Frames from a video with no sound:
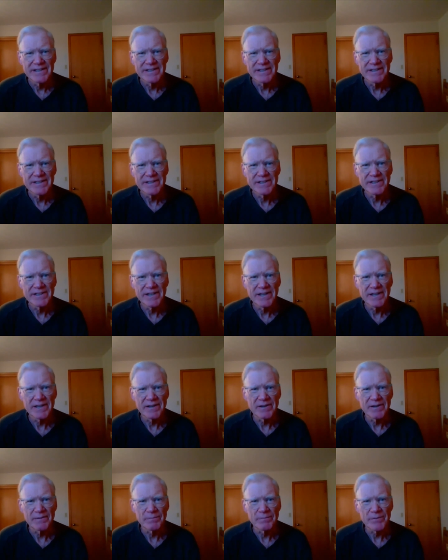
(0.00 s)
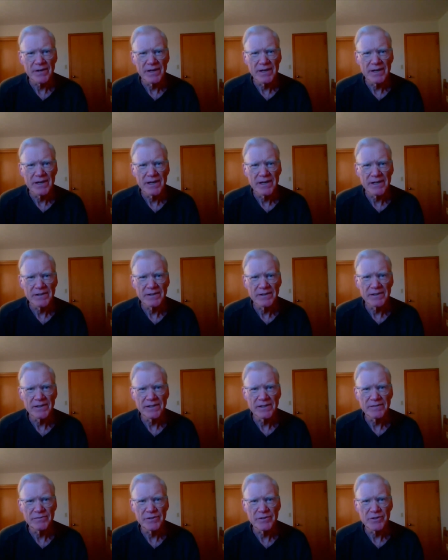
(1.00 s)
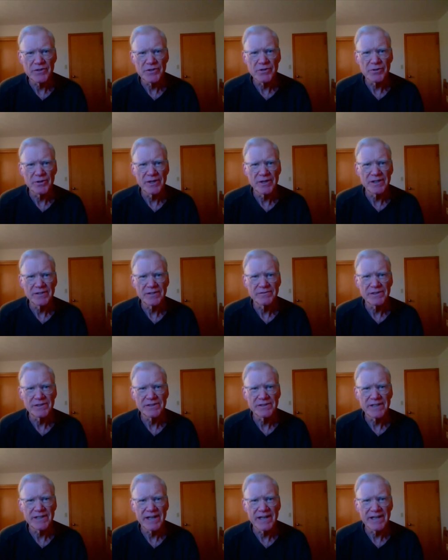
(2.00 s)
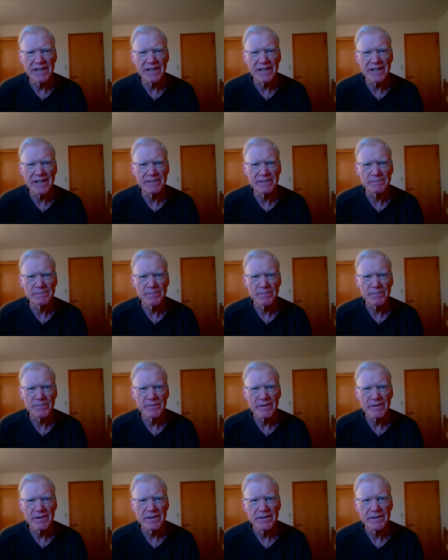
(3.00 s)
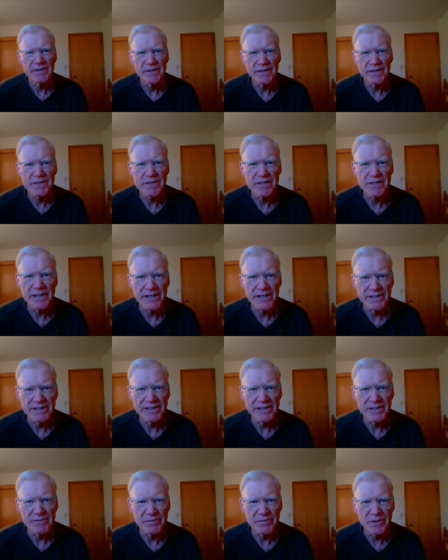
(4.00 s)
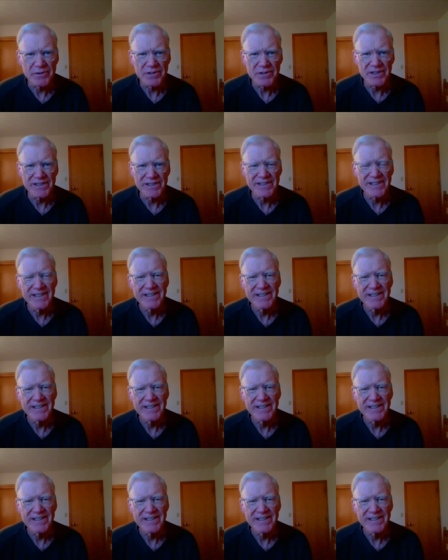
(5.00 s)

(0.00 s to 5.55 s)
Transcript: to share a little of the joy of this day and this daily devotion.